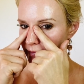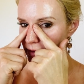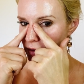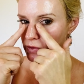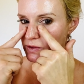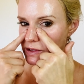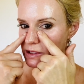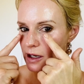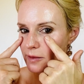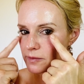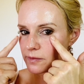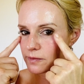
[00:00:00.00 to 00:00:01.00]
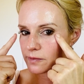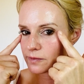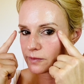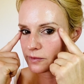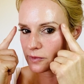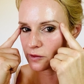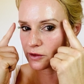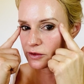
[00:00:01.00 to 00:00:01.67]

because of